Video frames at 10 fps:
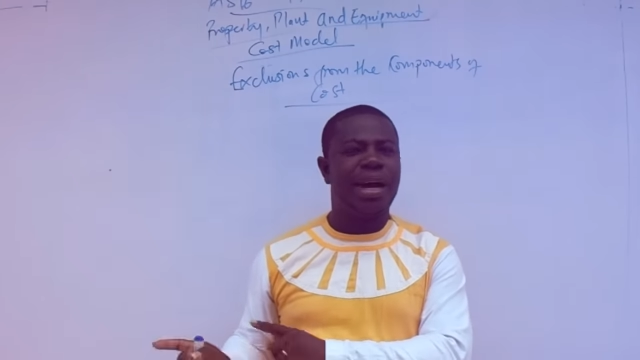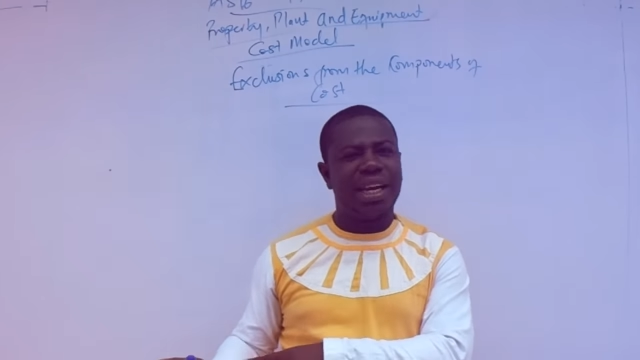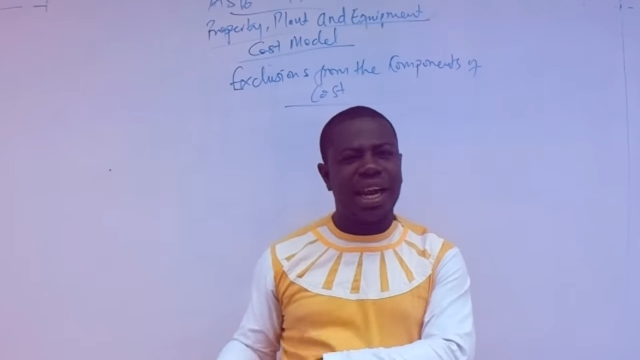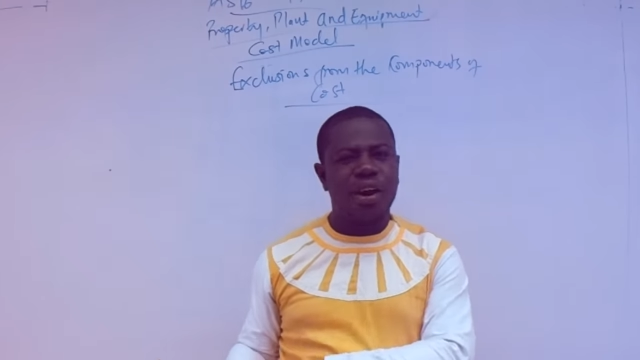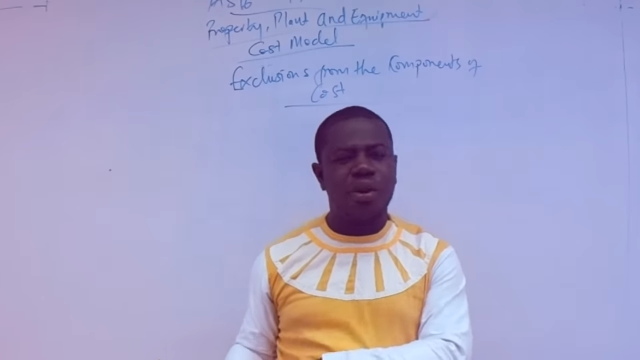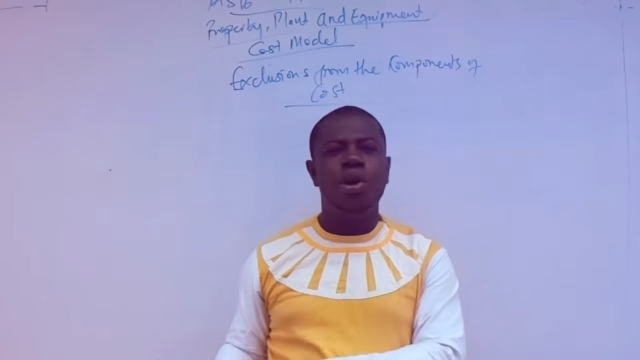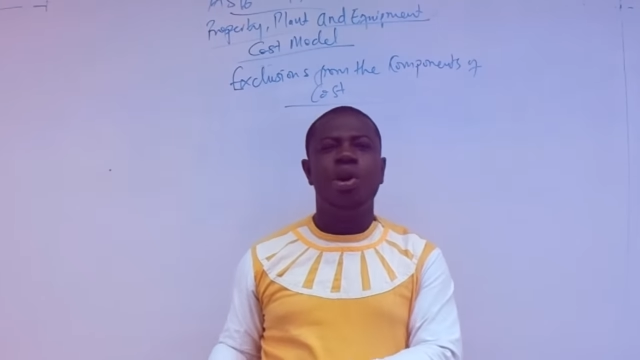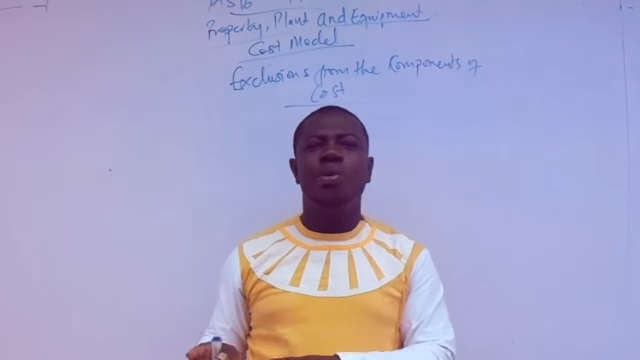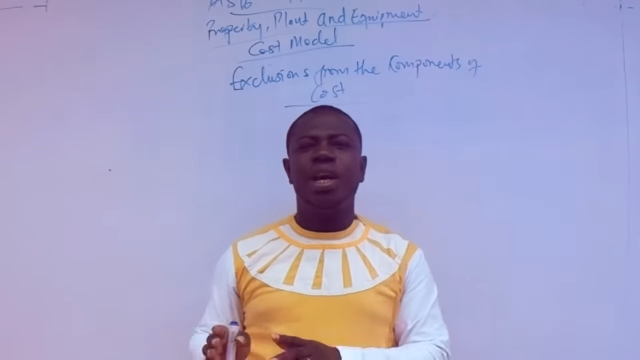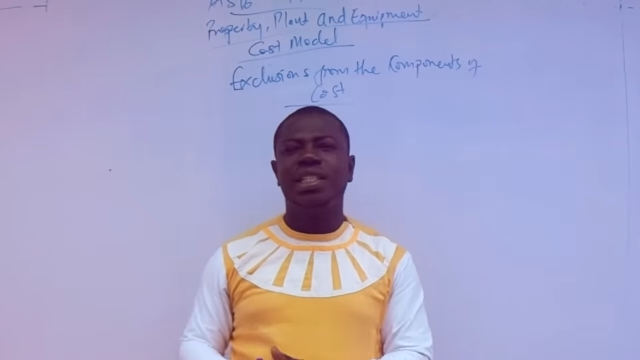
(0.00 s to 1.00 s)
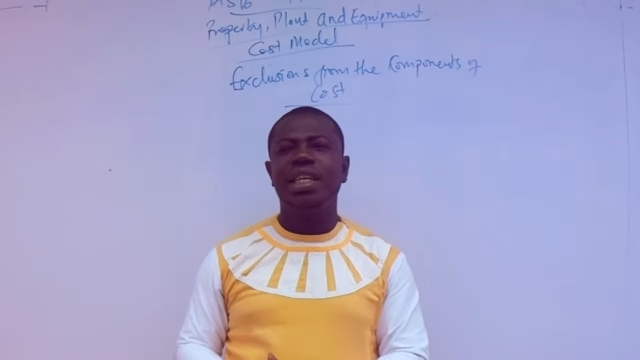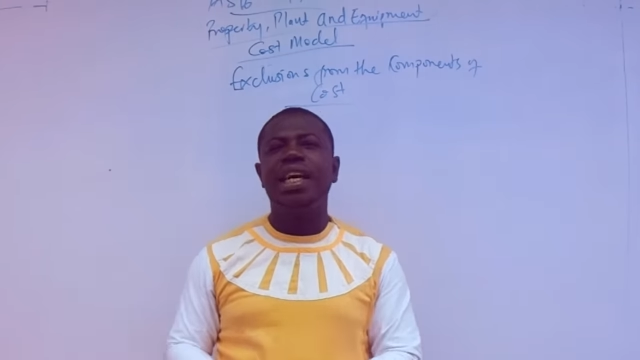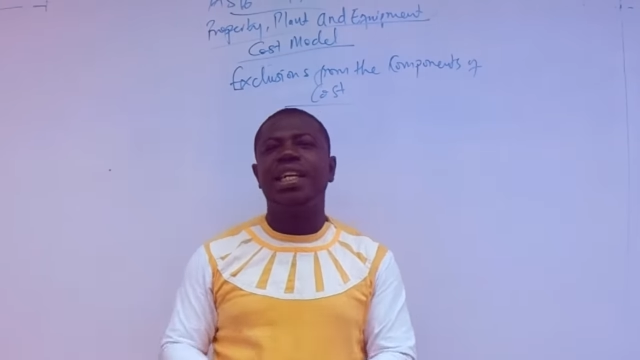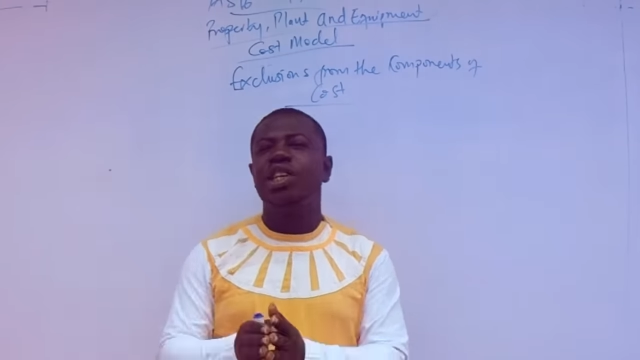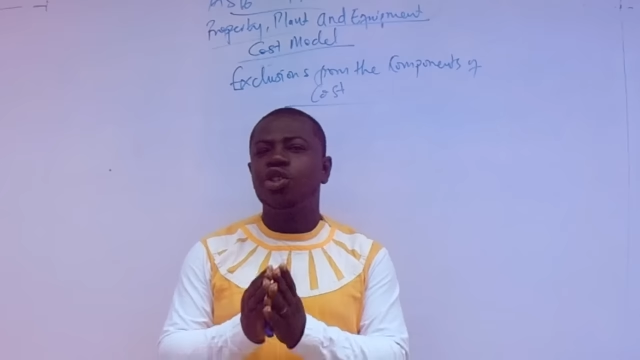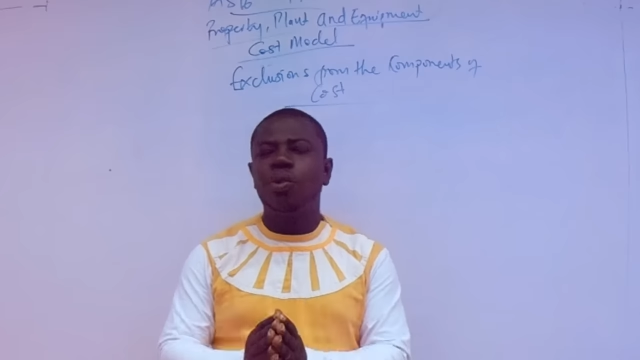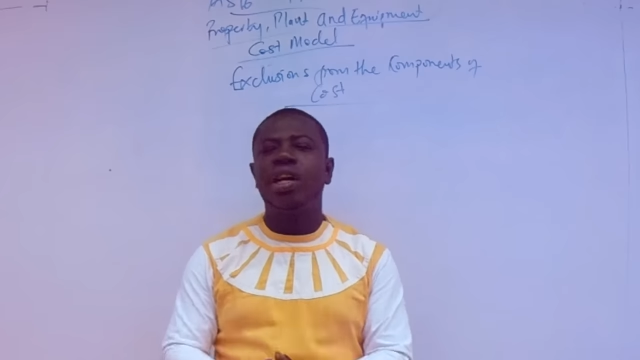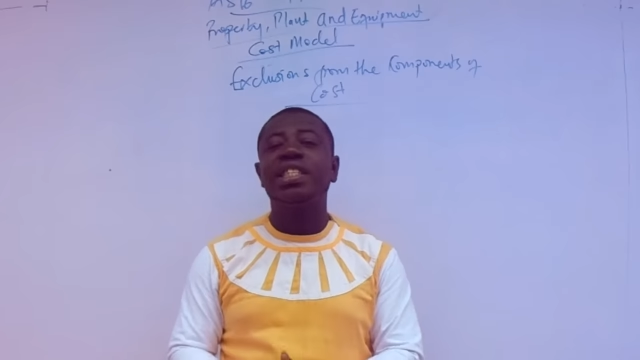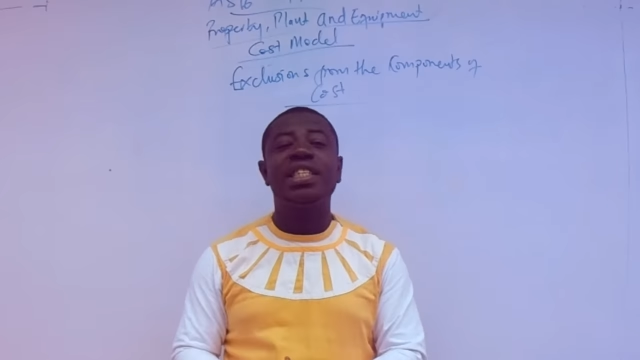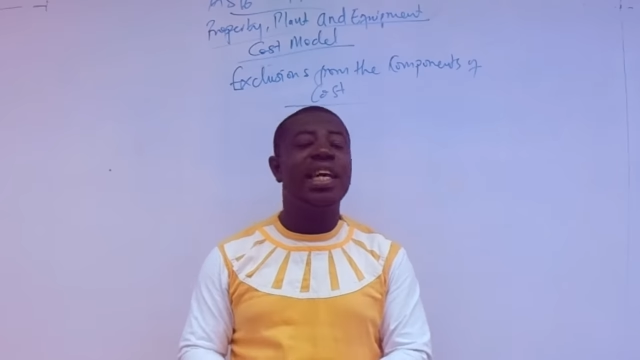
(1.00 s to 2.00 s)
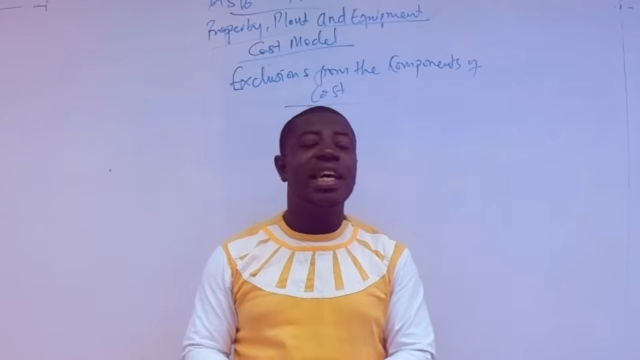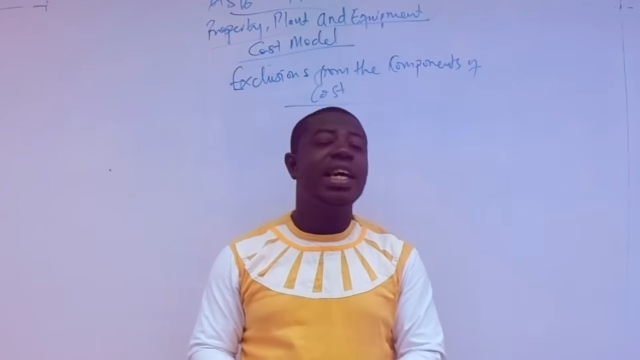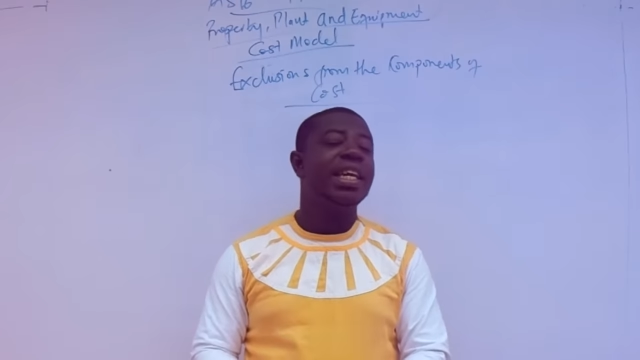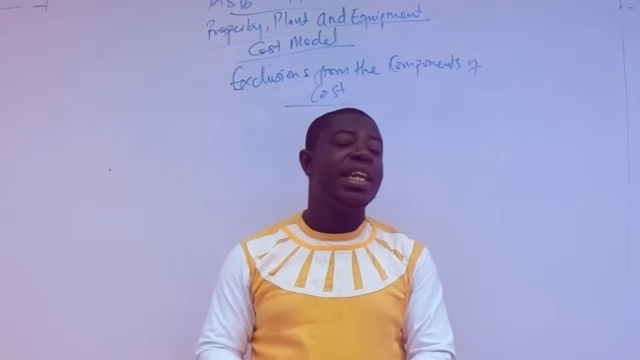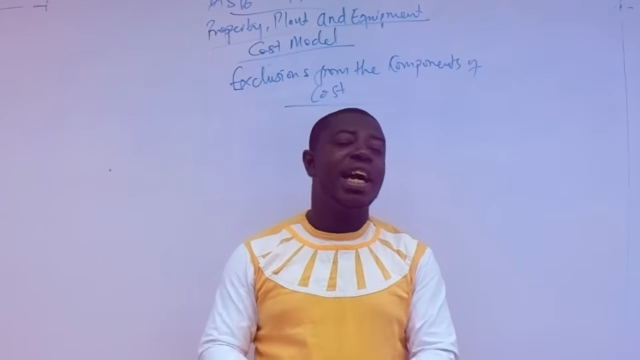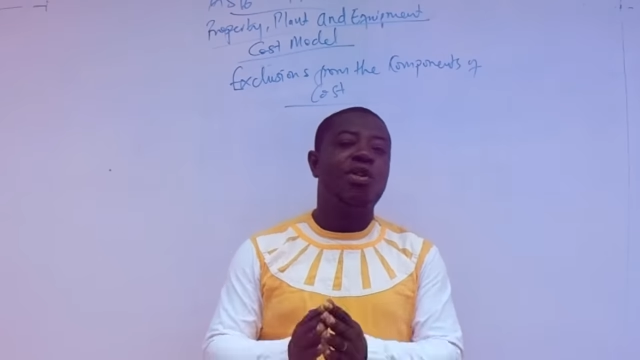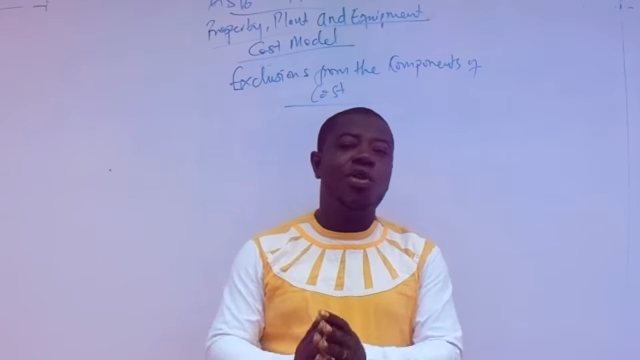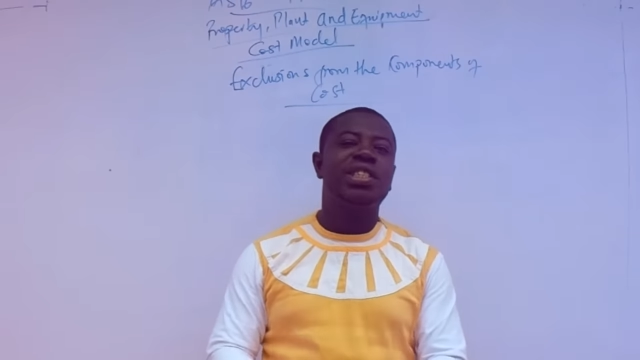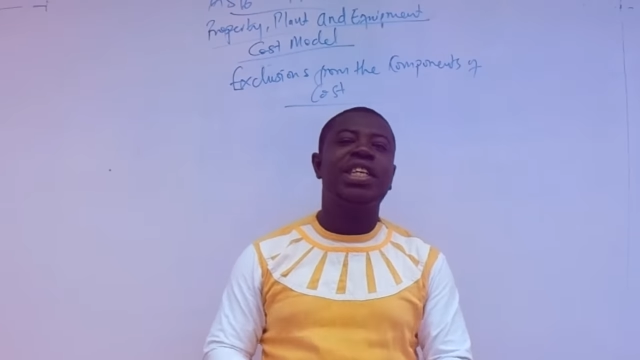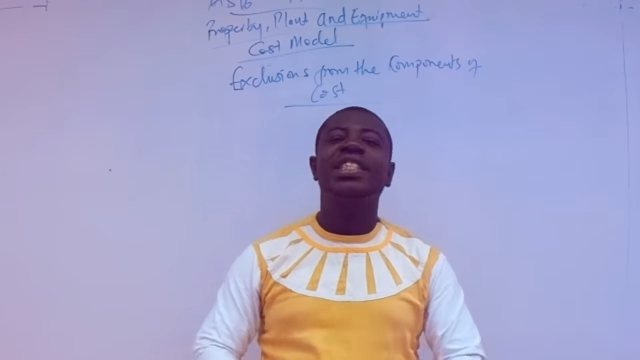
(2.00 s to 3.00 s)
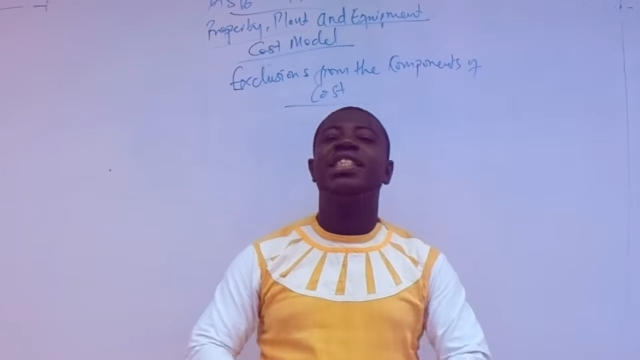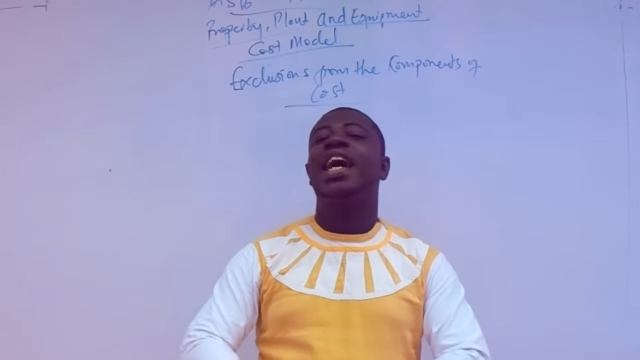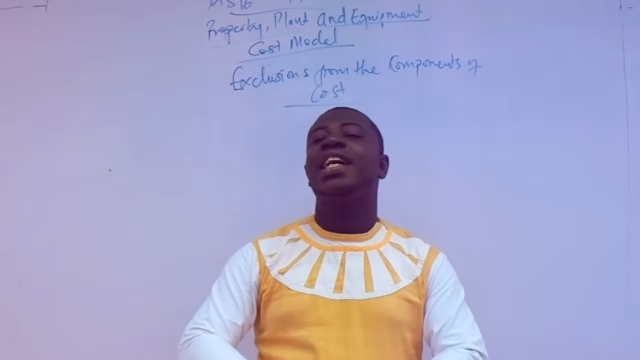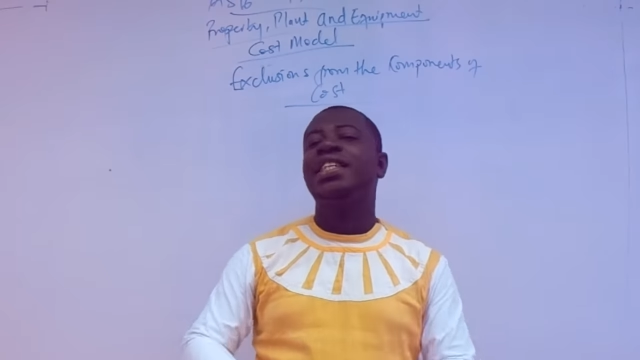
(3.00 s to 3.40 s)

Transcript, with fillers: But now we are saying that these ones they they are costs that the